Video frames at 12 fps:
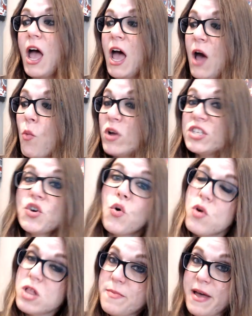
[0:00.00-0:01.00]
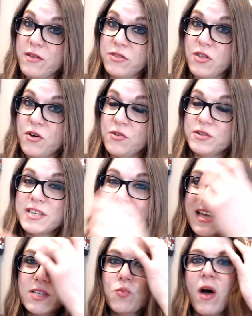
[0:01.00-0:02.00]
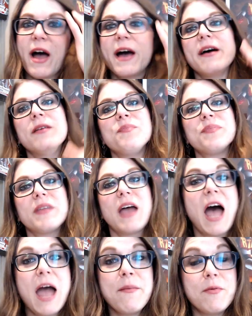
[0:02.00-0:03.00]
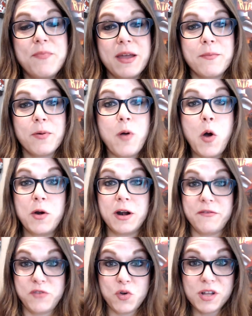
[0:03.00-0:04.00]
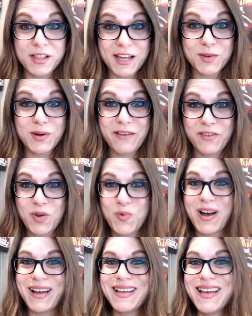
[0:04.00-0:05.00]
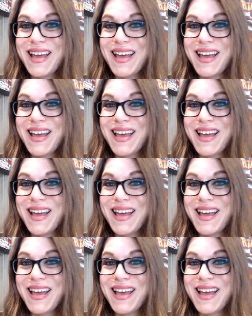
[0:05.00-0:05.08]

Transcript: What's cool about those is, while I'm a big proponent of you collect whatever you want,